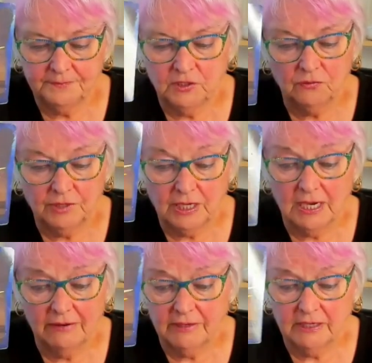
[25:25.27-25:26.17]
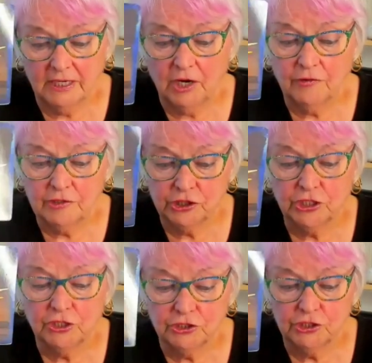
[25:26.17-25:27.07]
They are
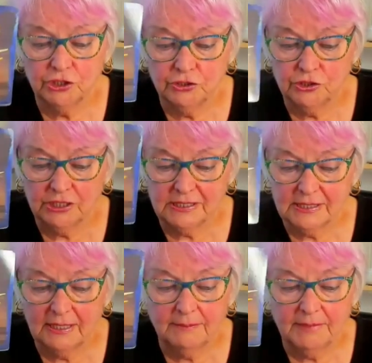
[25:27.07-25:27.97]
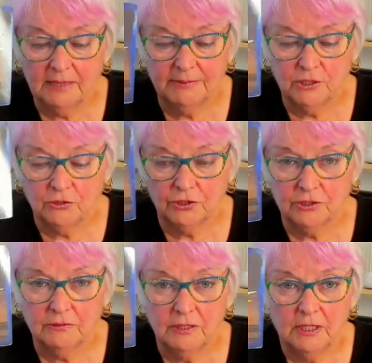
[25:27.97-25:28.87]
encouraging you to do just that. Maybe you're
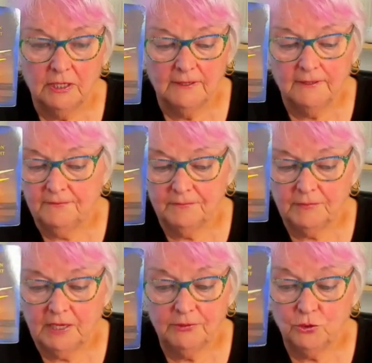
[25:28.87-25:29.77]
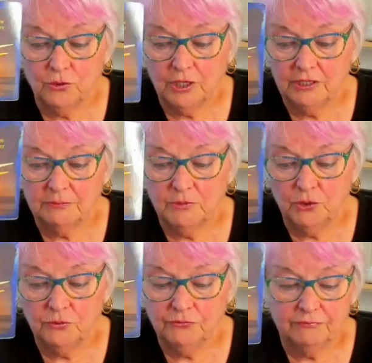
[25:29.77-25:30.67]
going to
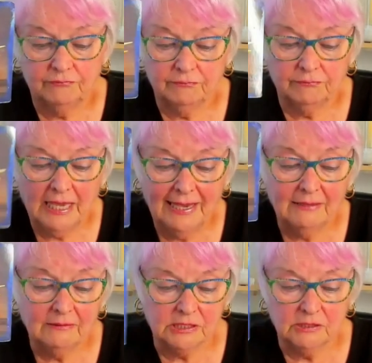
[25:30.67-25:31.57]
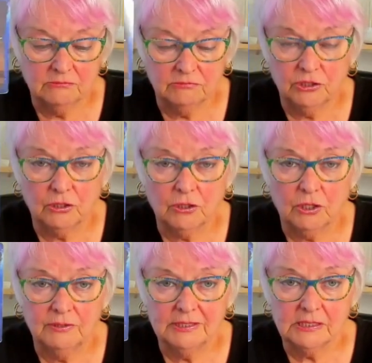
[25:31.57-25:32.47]
move house and
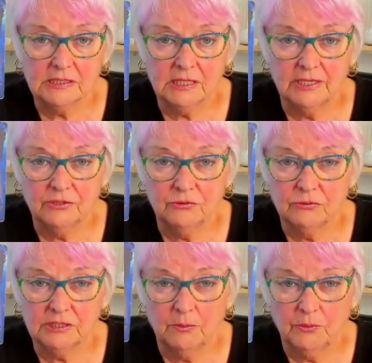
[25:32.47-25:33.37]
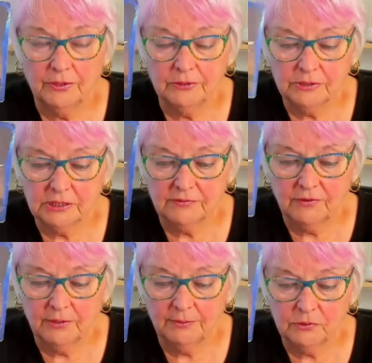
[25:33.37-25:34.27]
go interstate or somewhere else. It's
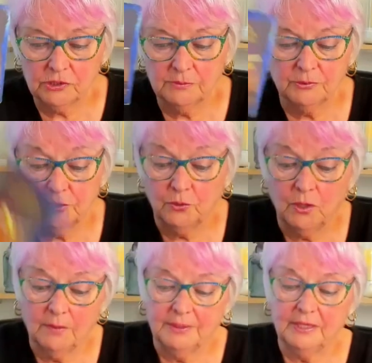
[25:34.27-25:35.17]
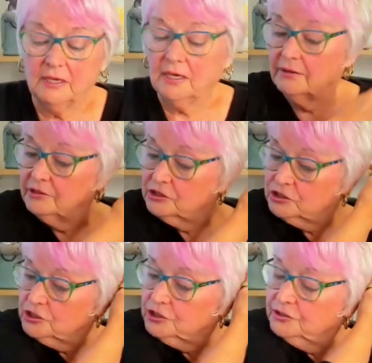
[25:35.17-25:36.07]
very possible. You are being
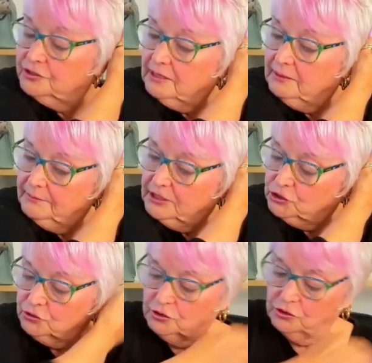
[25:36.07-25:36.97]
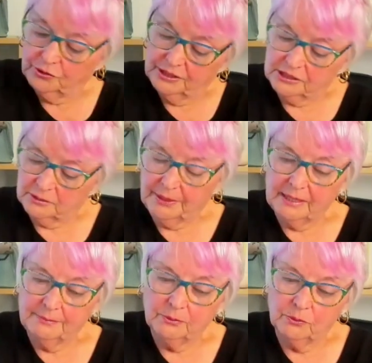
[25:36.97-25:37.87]
encouraged to do that. Make sure you look into the
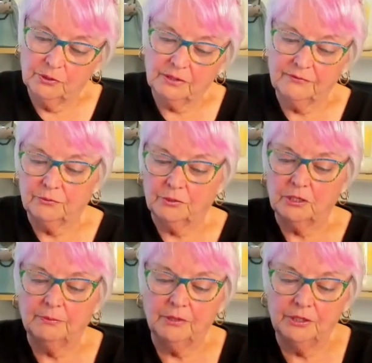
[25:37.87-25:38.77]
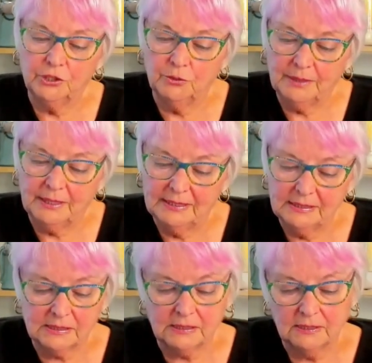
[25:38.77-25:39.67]
paperwork if you're going to buy a new
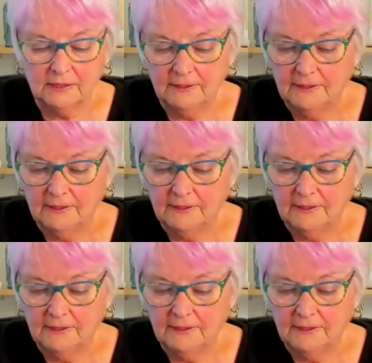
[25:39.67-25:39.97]
place.